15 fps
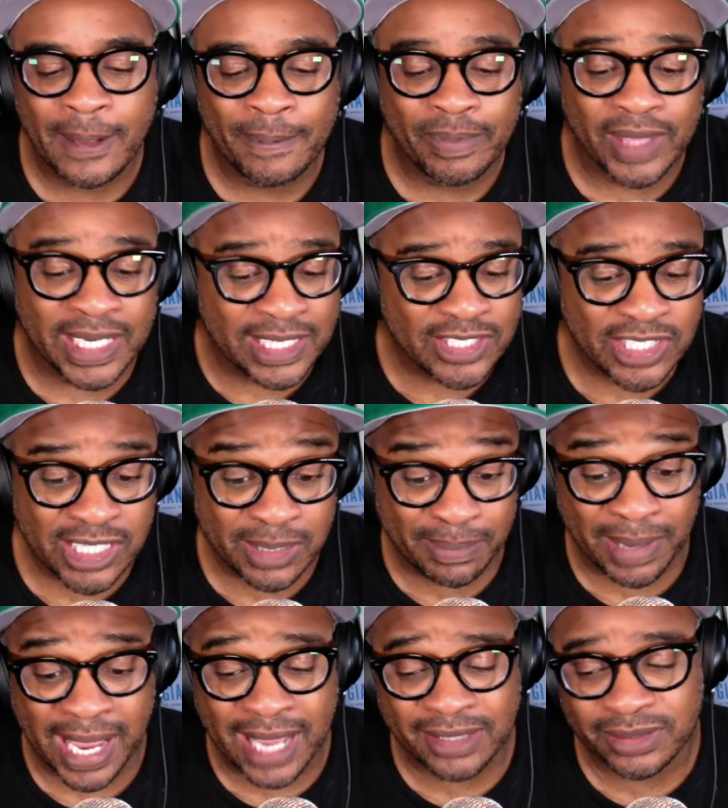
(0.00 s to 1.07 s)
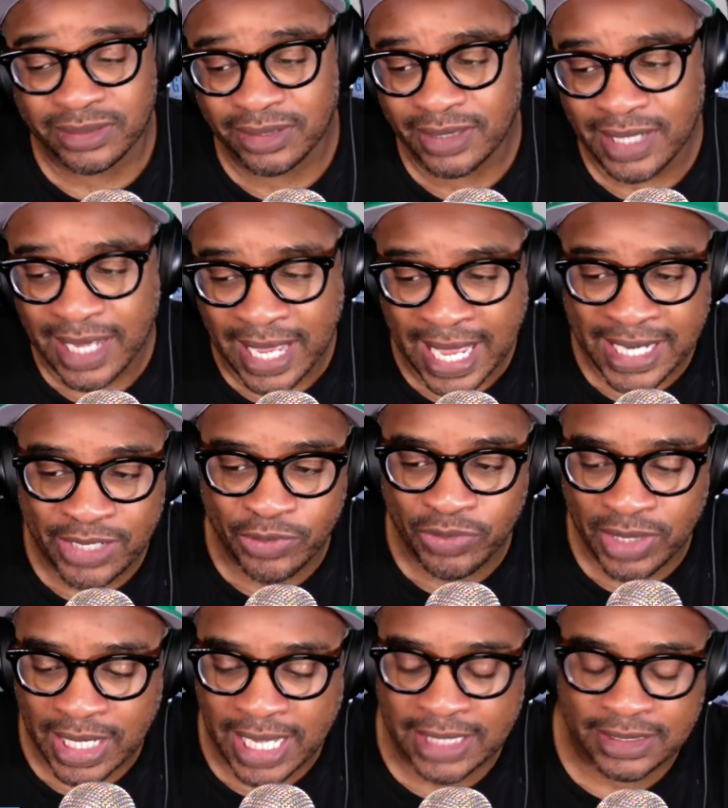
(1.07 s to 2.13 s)
And he's a good passer. I didn't
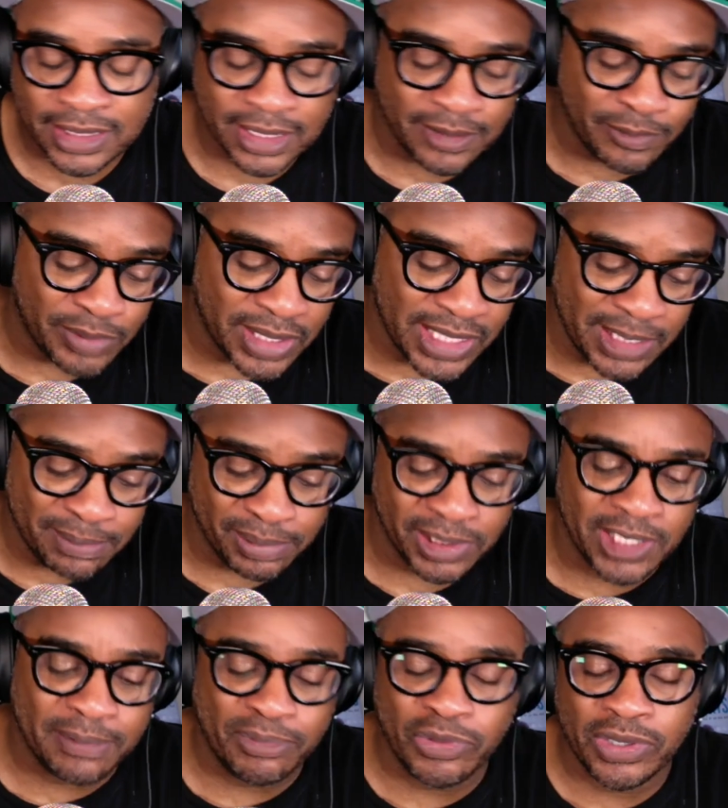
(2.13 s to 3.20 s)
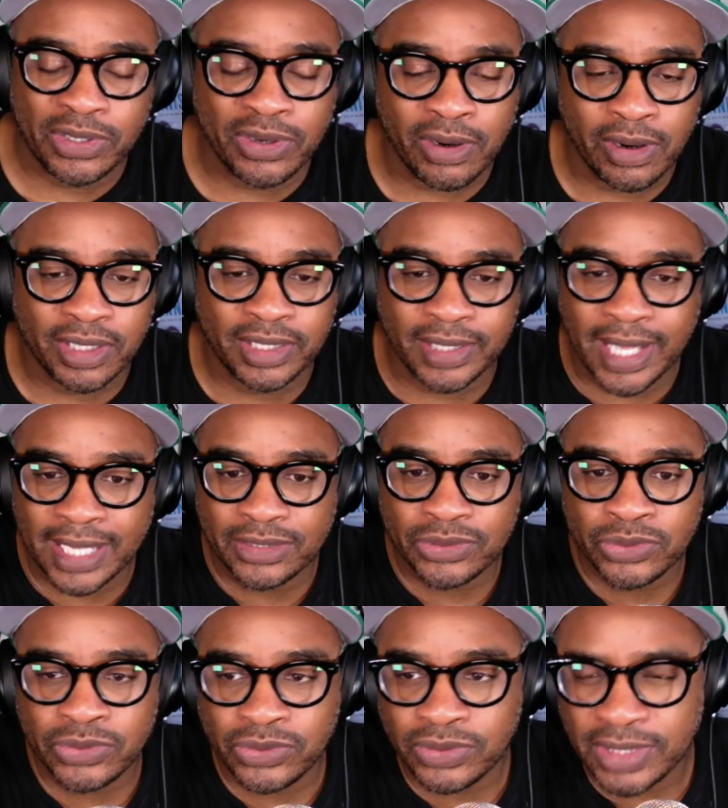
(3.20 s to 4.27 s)
realize it, but he played point guard in high
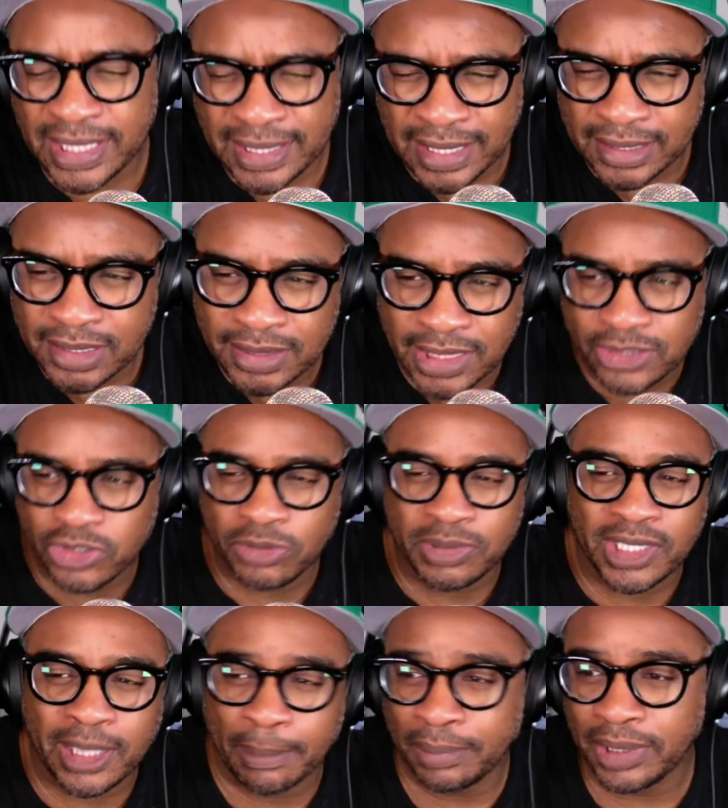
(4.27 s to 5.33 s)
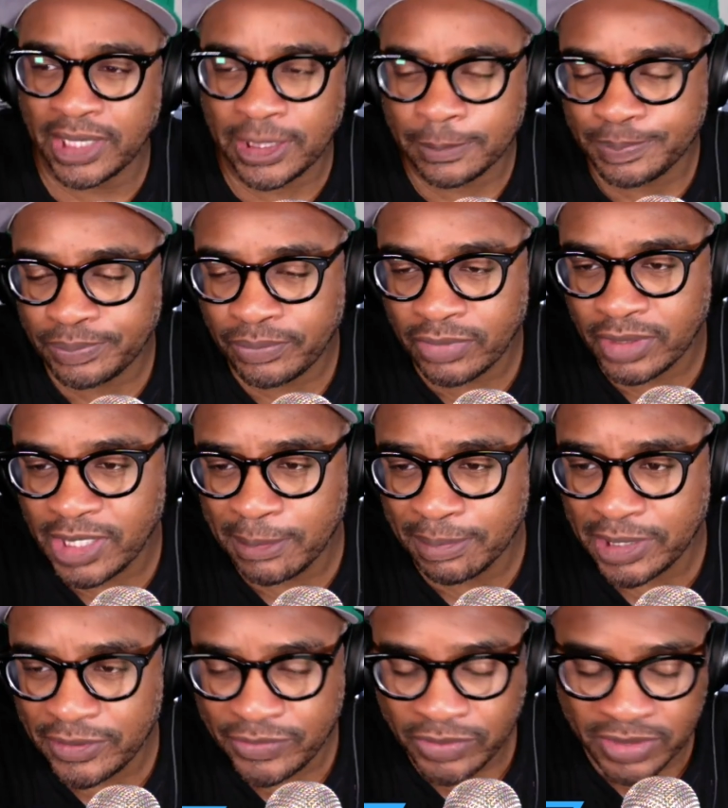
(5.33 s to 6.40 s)
school. And I think they told me he
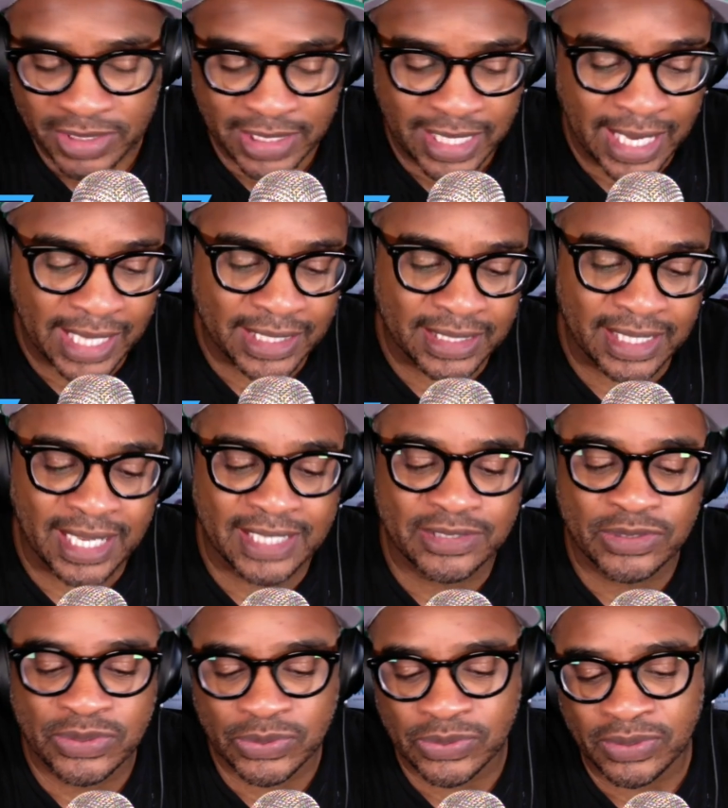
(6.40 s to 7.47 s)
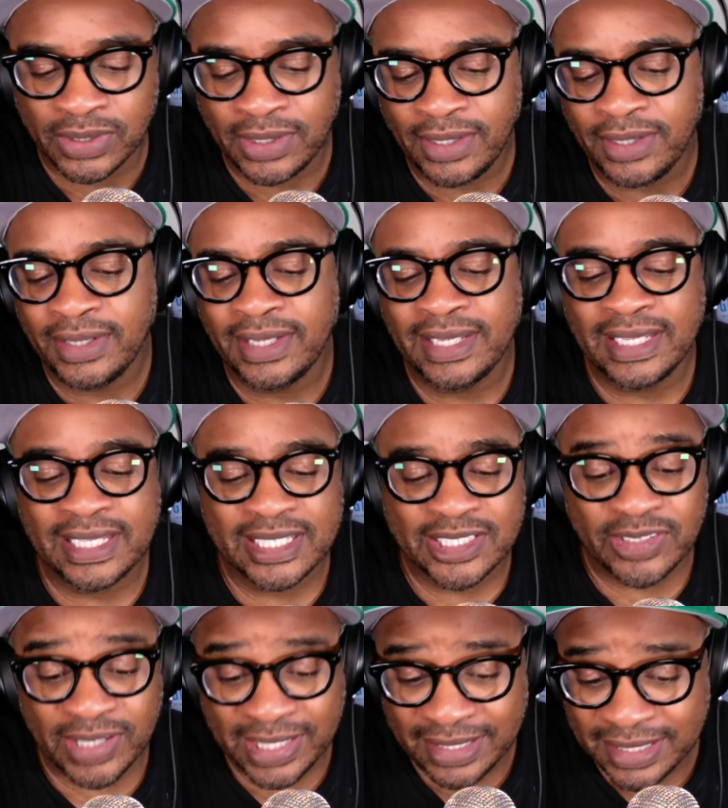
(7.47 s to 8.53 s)
played for his dad in high school.
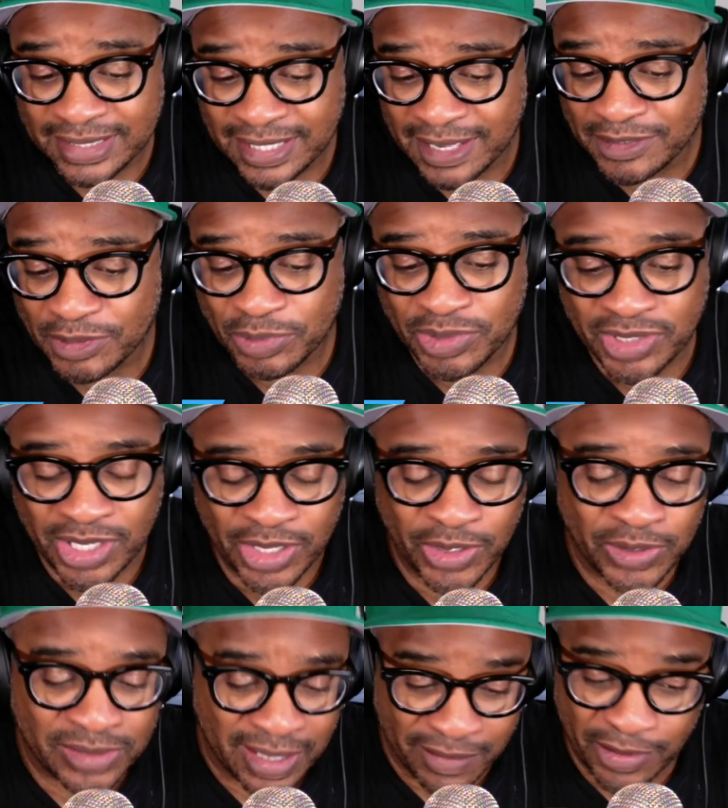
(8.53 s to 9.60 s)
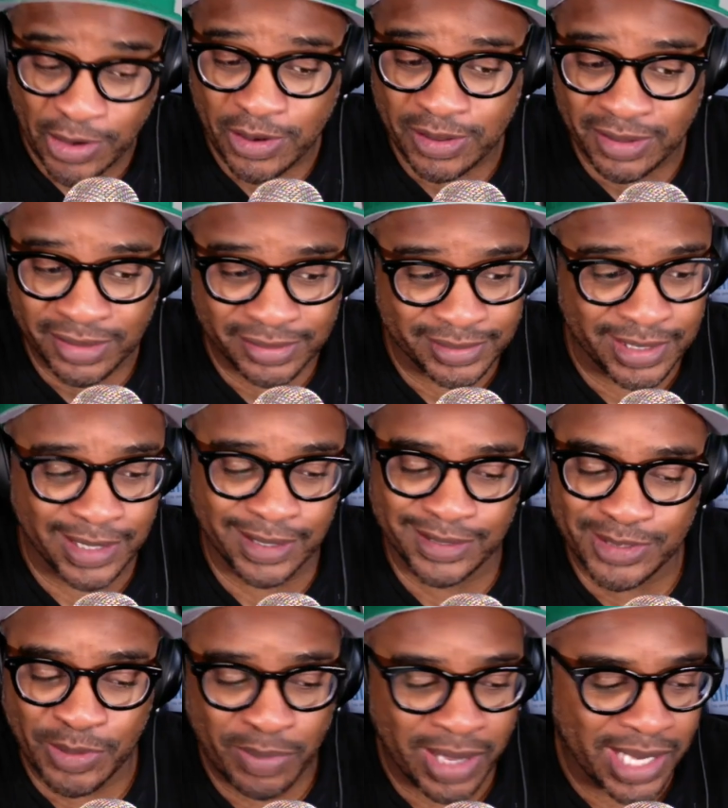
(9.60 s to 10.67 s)
So he does have some skills. I've heard
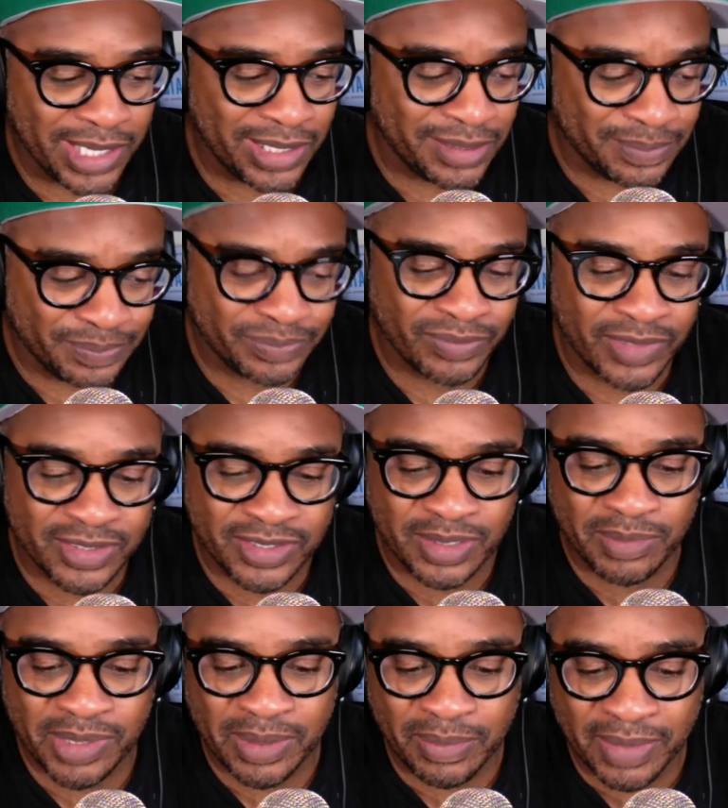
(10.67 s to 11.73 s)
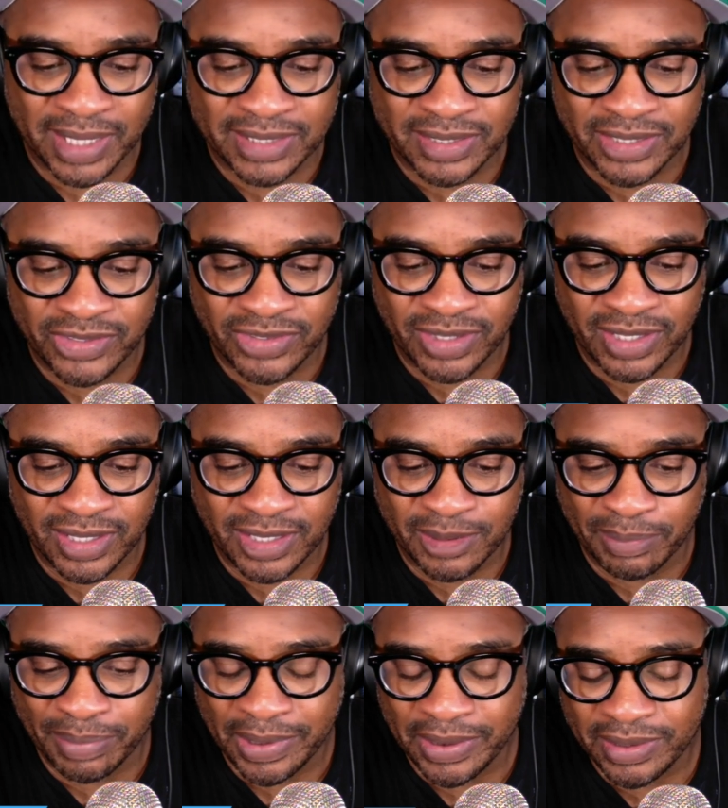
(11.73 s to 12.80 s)
somebody sent me a message and
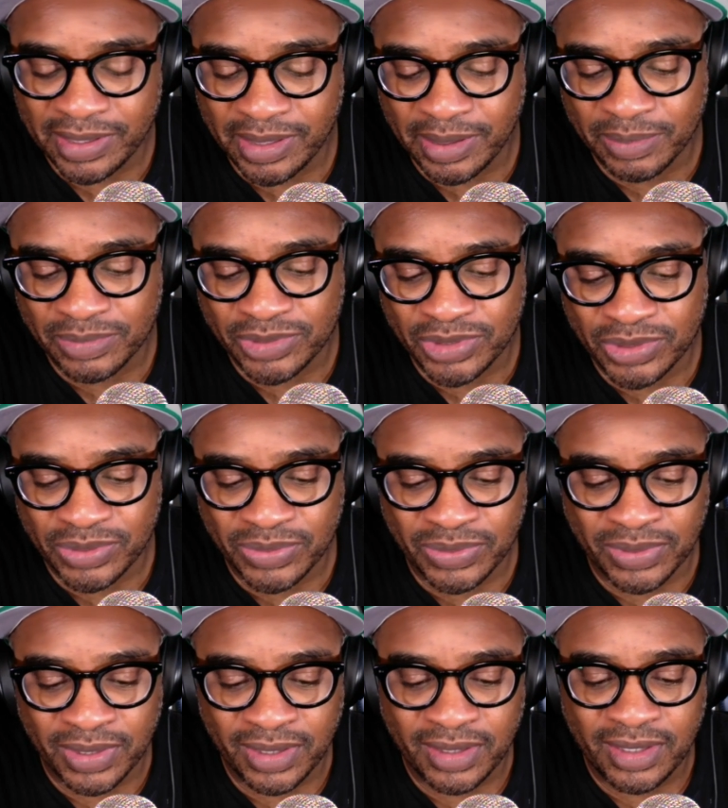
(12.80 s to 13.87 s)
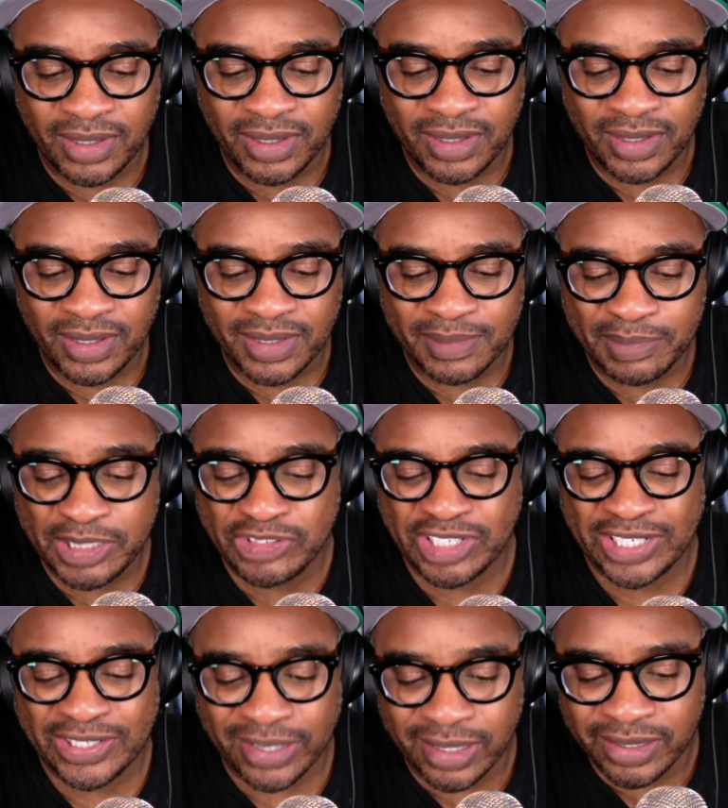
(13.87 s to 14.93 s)
compared him to
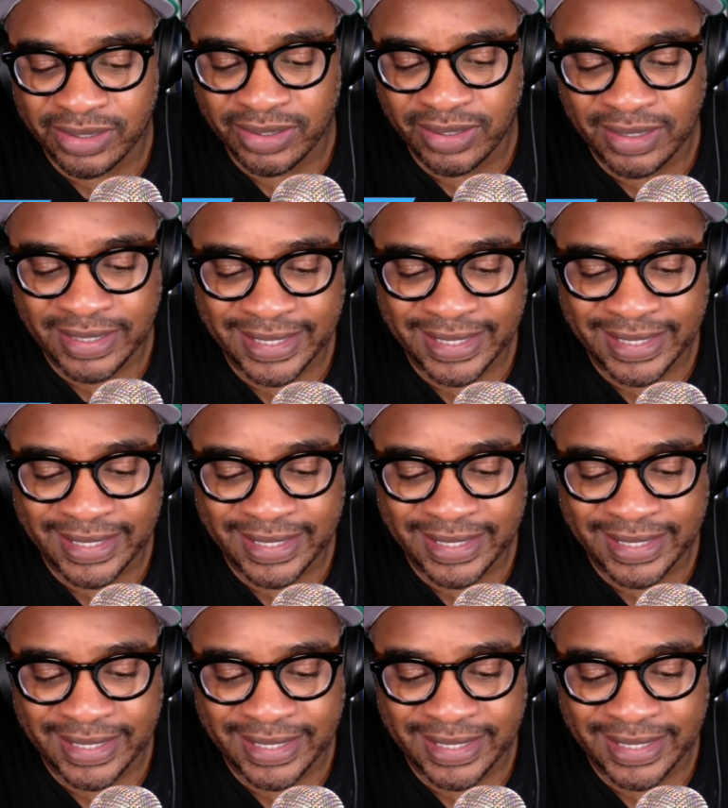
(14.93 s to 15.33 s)
PJ Tucker,